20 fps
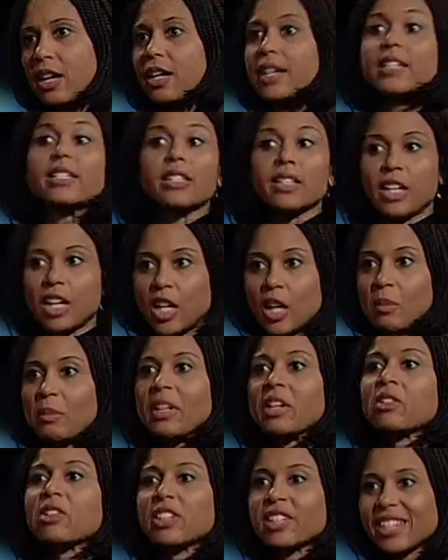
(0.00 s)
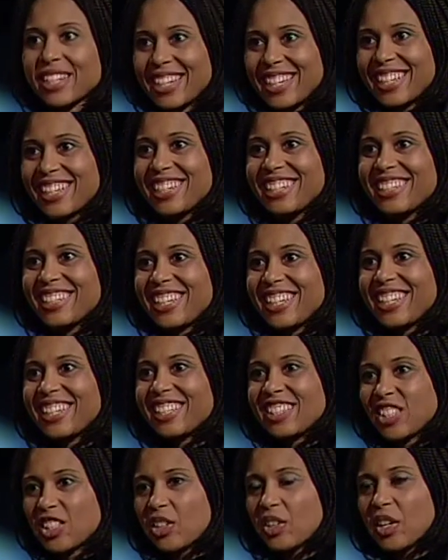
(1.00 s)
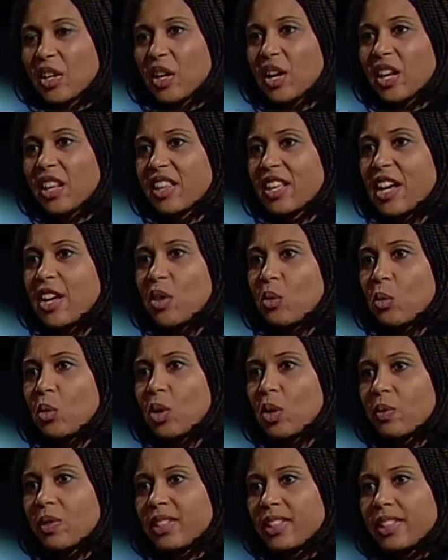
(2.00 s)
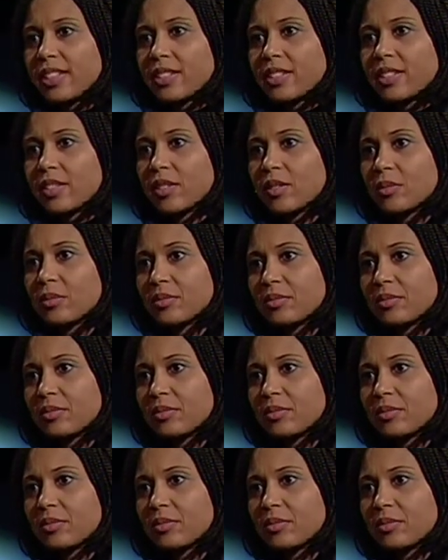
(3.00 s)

Islam and Christianity and certainly all of the other world religions?